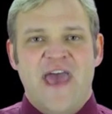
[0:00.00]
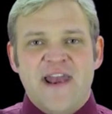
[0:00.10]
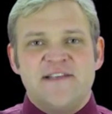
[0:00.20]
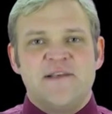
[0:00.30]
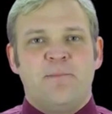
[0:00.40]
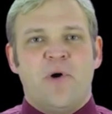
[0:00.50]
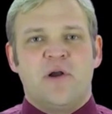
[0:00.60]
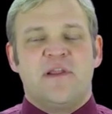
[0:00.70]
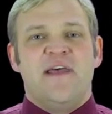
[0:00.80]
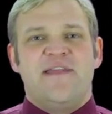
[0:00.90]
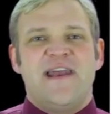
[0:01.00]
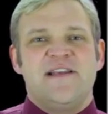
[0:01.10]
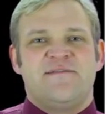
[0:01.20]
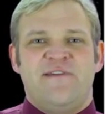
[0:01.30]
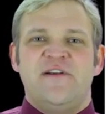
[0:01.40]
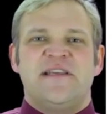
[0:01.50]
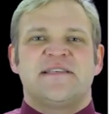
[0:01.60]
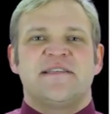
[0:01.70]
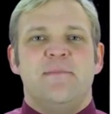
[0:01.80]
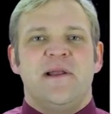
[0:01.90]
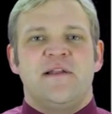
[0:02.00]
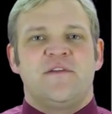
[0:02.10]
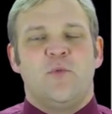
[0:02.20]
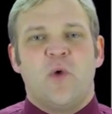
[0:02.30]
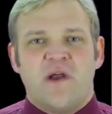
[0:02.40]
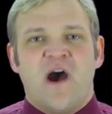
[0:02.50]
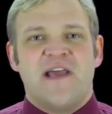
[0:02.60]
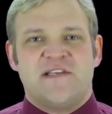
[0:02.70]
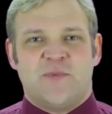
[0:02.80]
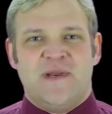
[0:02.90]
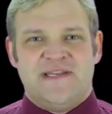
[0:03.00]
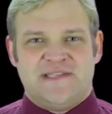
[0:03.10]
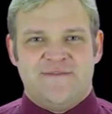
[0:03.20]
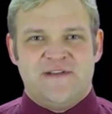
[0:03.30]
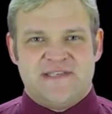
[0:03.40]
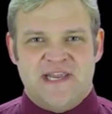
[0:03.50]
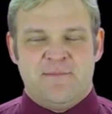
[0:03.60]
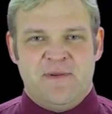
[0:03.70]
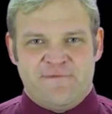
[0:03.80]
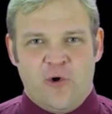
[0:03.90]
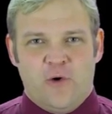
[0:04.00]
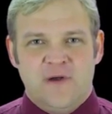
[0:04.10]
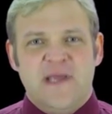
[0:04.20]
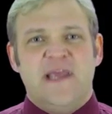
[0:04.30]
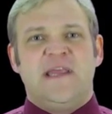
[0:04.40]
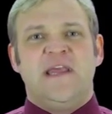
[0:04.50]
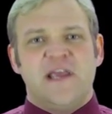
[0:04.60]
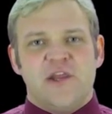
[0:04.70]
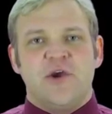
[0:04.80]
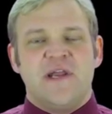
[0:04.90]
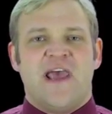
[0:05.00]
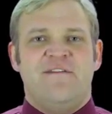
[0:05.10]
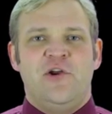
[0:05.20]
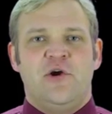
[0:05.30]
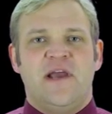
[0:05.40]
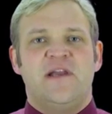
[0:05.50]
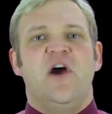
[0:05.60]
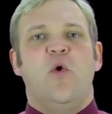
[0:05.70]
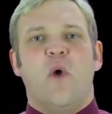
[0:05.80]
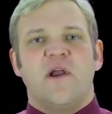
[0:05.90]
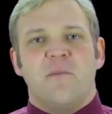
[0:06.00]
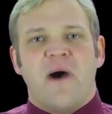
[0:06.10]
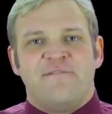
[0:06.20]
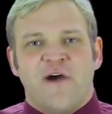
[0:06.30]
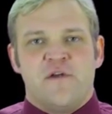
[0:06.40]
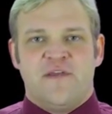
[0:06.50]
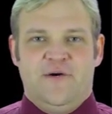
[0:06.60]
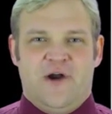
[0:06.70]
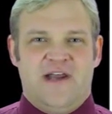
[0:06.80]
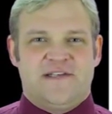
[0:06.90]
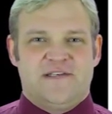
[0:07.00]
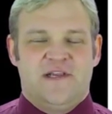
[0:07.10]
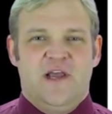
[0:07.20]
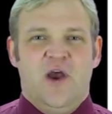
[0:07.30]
that is the part that is very similar to what IAS 27 said before. Here going to have a look at, what are my voting rights?